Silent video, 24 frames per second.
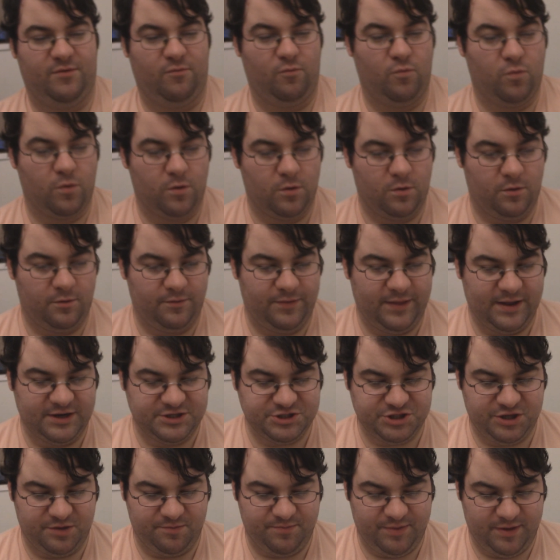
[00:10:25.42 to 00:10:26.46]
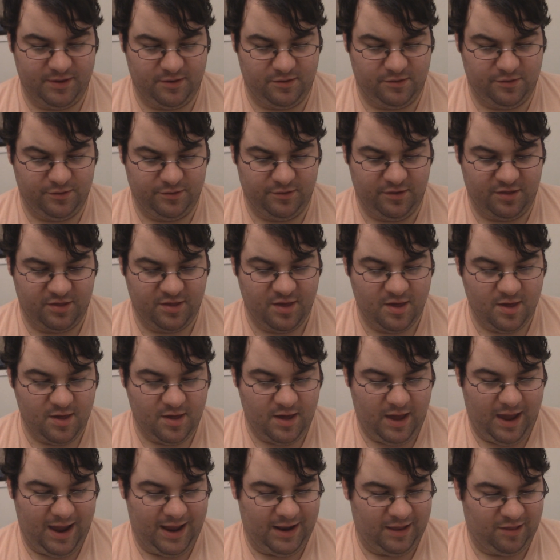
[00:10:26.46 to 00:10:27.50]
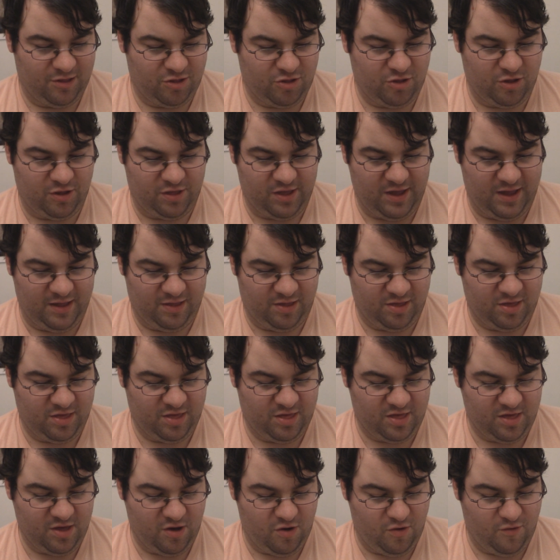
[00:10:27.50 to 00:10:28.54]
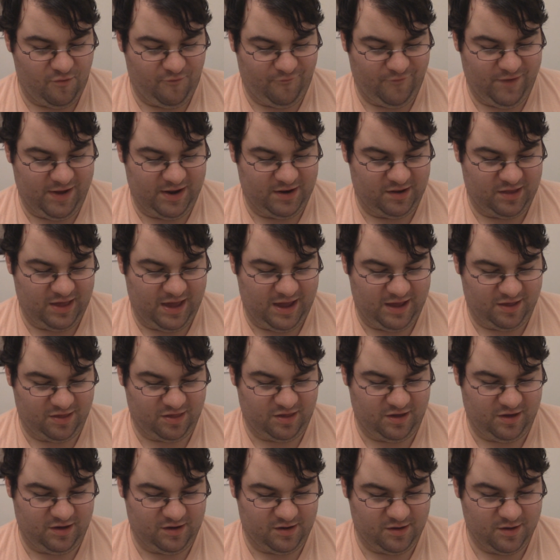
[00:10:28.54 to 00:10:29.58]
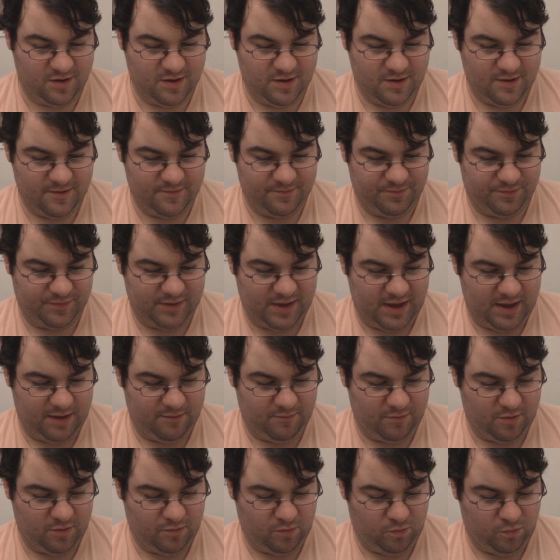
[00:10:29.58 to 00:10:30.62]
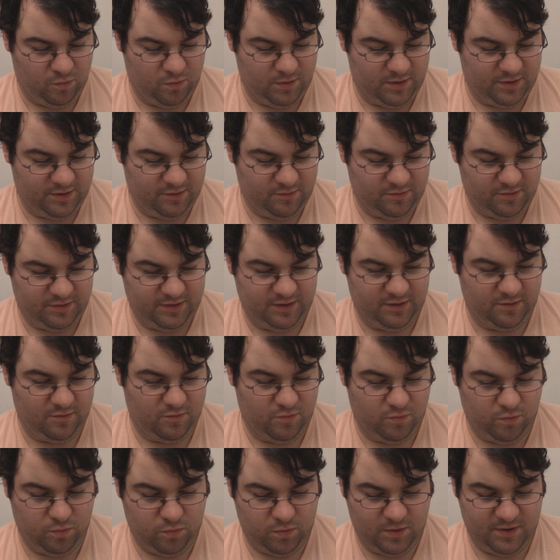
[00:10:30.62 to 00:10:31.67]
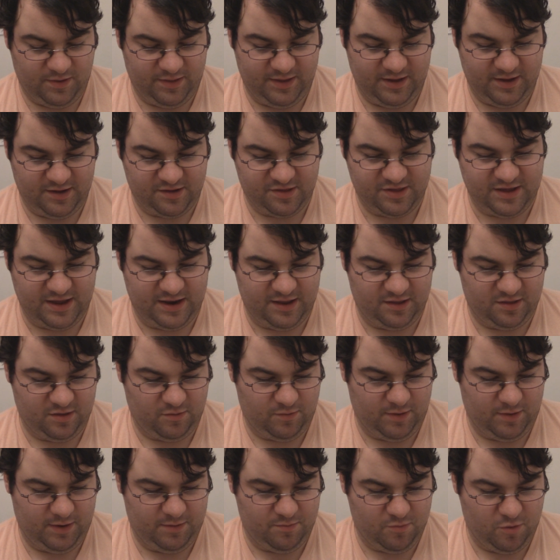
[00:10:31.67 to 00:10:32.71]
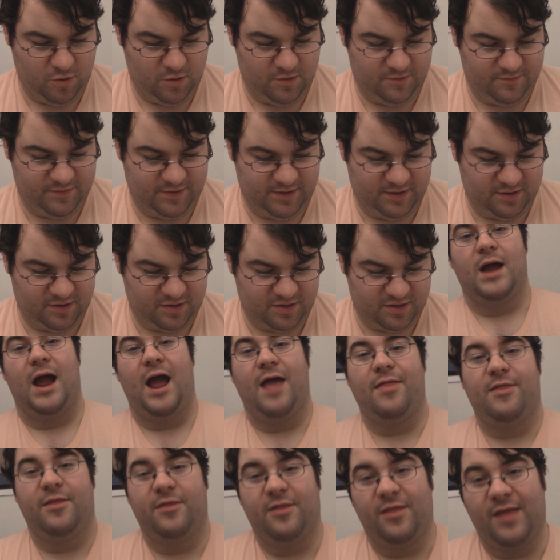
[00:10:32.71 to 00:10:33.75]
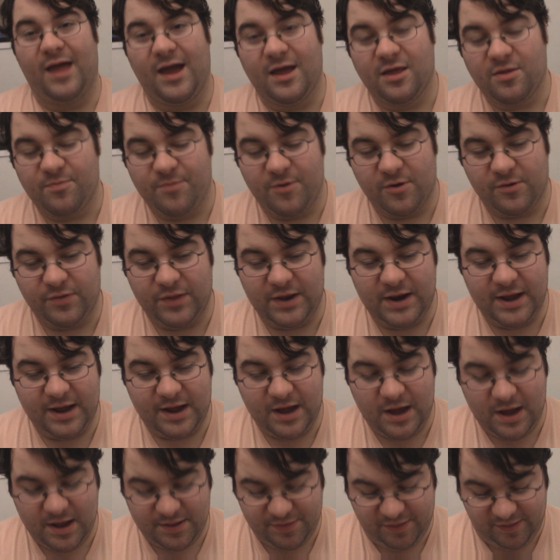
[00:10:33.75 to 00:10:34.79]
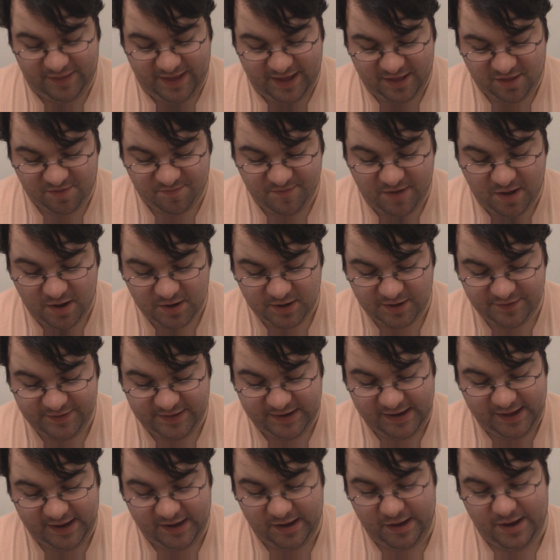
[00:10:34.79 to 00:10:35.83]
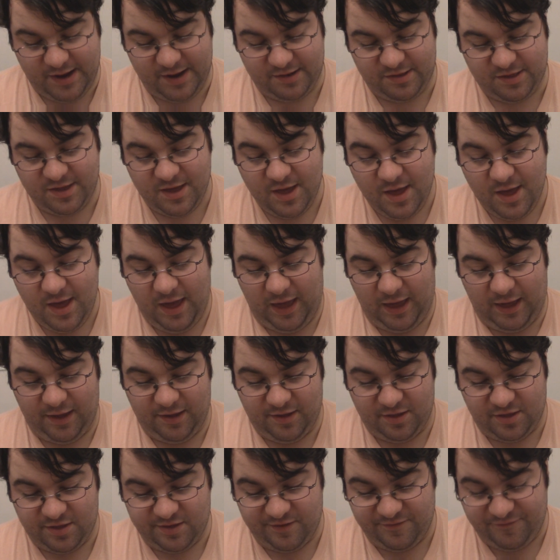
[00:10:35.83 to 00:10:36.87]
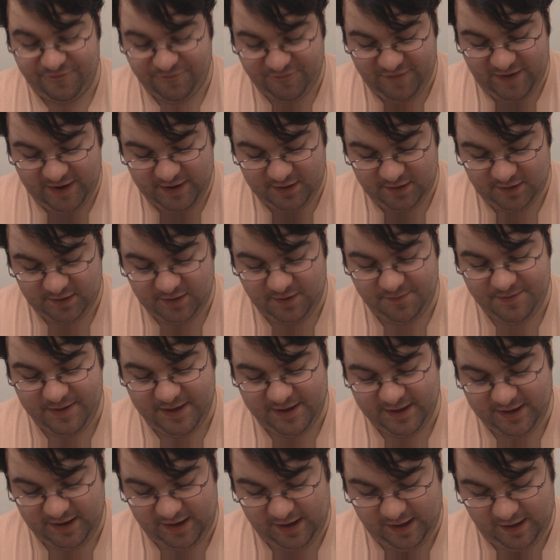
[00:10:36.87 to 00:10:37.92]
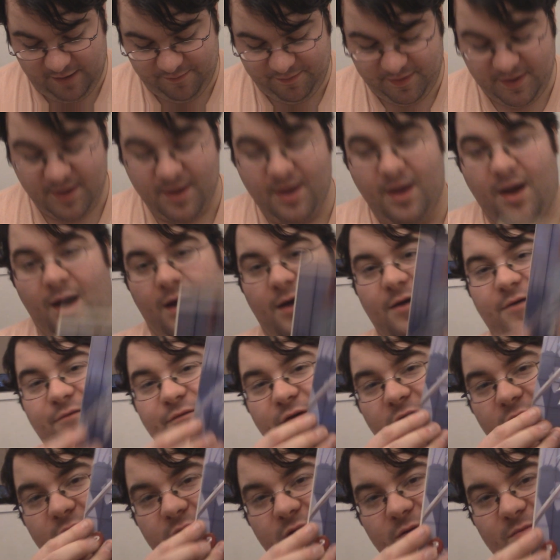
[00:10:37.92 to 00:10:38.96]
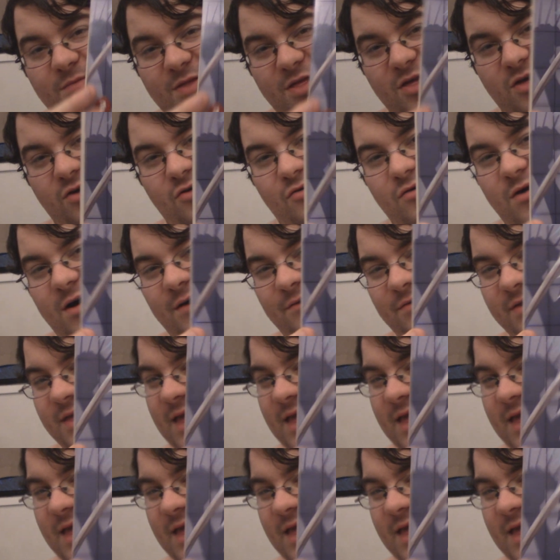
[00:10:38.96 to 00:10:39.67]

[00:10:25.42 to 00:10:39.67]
the world that she builds, and it's so fantastic. I'm really, really, really excited to read more of this. And then the last book that I got, the last manga that I got, is finally picking up Volume 2 of